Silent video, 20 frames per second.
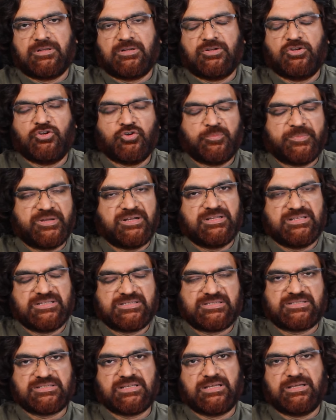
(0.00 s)
Lumen
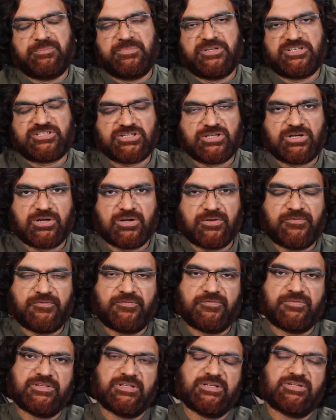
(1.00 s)
is a measure of
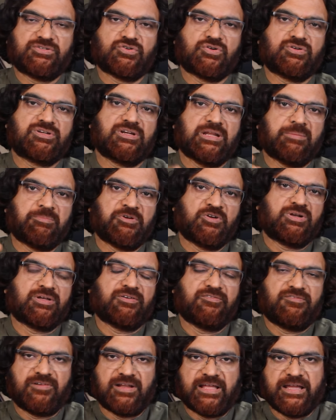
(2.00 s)
the total amount
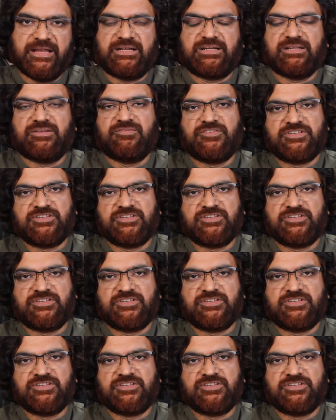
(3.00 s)
of light